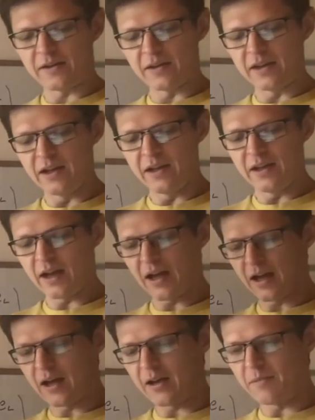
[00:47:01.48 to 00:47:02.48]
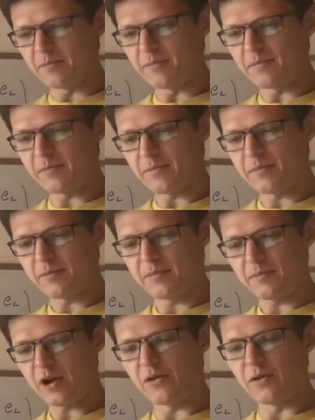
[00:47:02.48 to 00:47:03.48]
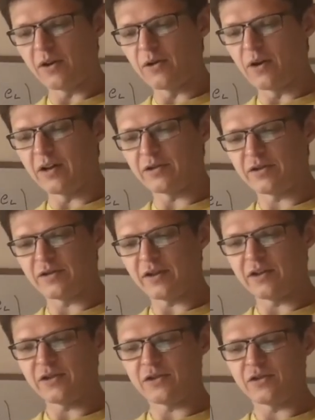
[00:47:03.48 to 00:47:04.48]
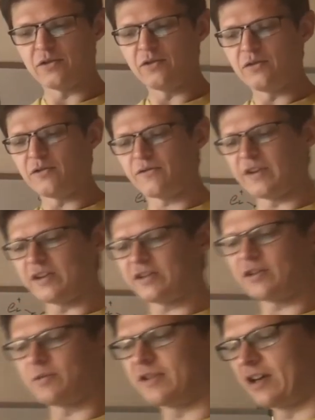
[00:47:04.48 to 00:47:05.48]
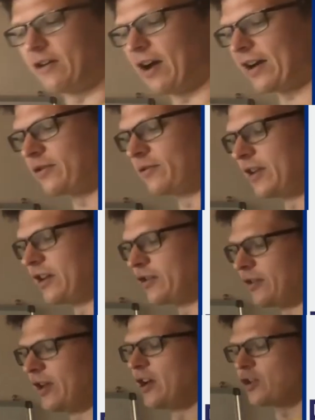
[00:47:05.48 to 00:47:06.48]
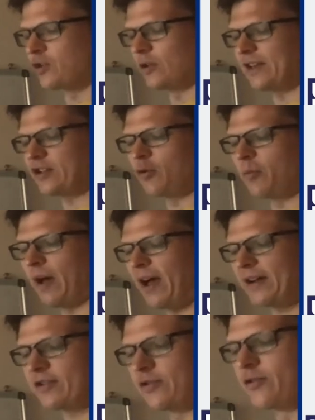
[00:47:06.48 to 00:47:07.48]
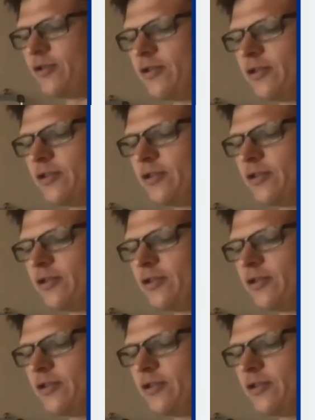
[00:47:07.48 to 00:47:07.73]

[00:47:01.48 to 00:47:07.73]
the I'll just finish this with Dirac notation. So let's go back to